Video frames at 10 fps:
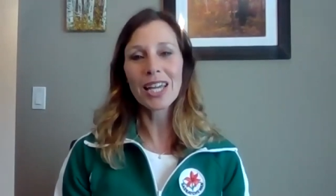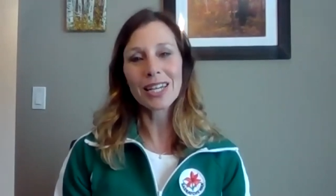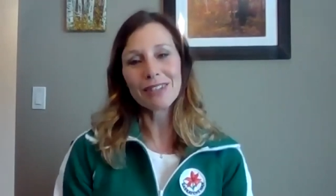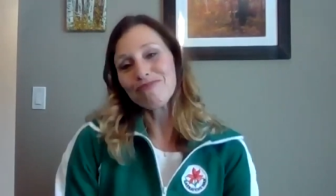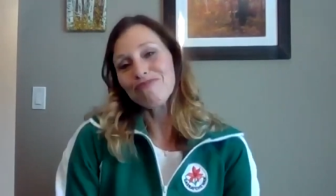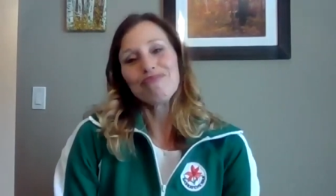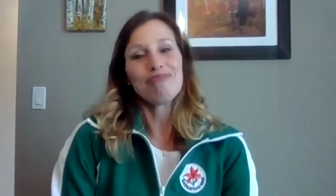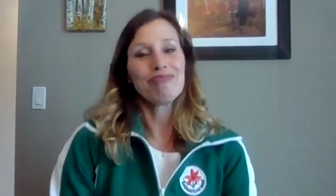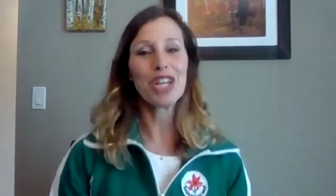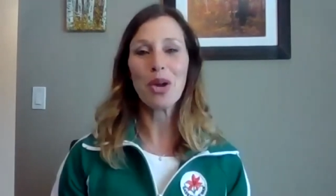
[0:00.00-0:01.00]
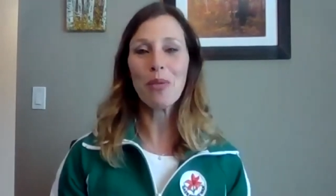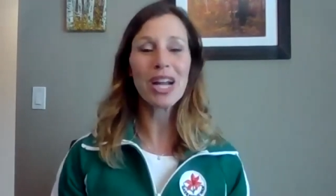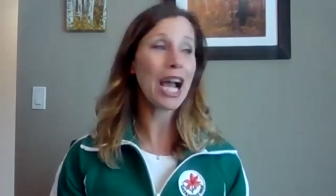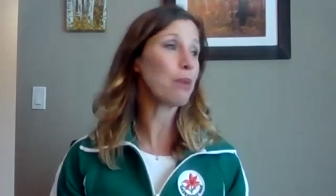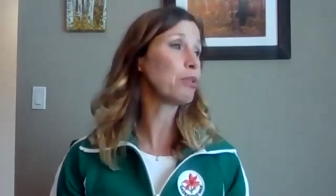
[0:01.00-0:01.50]
And you know what,
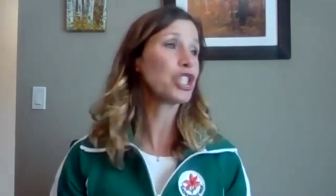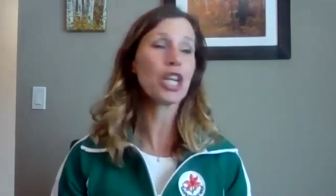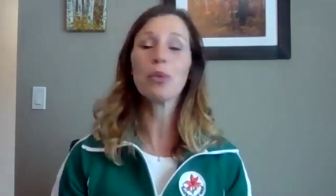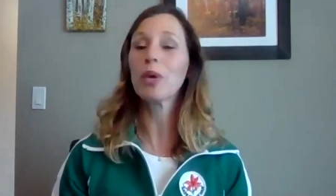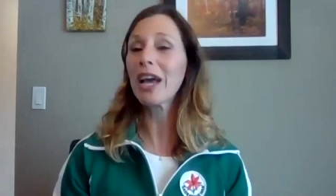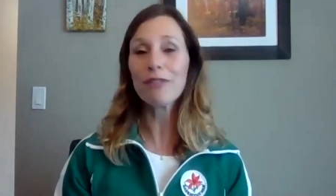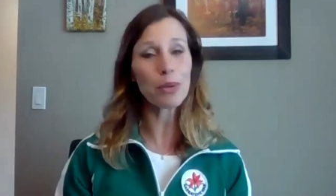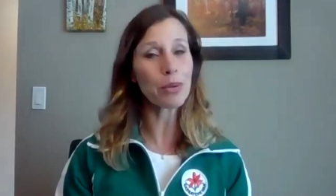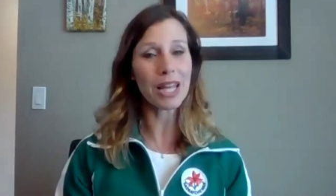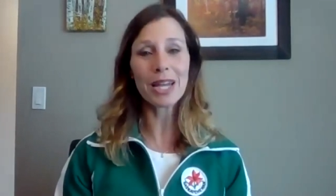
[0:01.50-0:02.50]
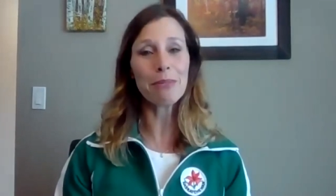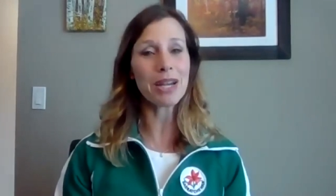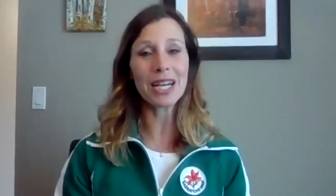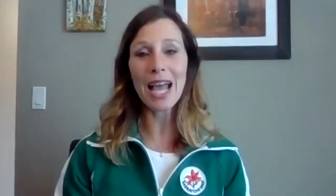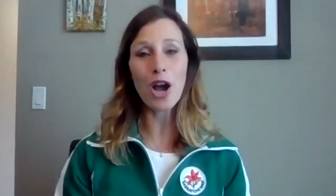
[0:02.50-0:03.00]
I will share whatever with
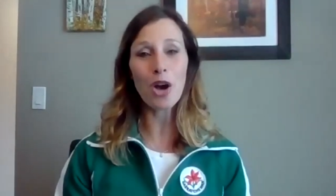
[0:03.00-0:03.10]
anybody now,